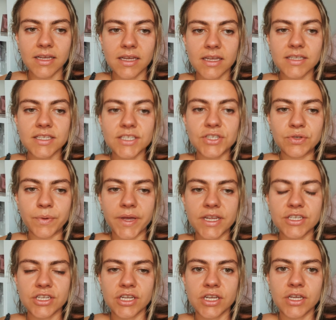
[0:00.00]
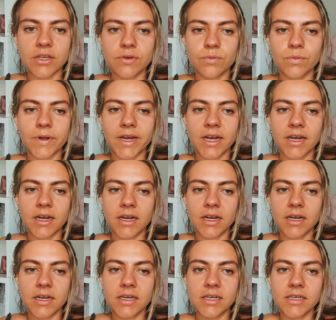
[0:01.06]
situation
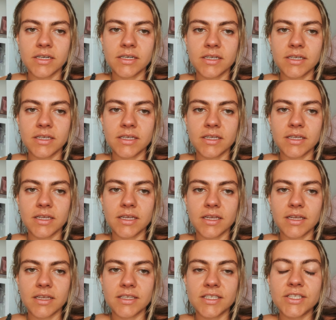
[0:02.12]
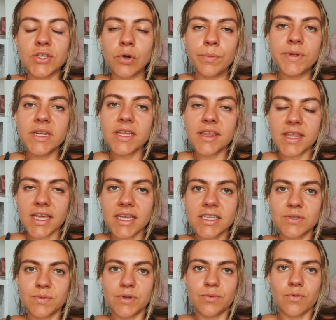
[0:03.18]
where so many
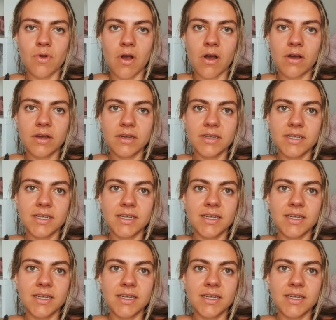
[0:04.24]
things went wrong,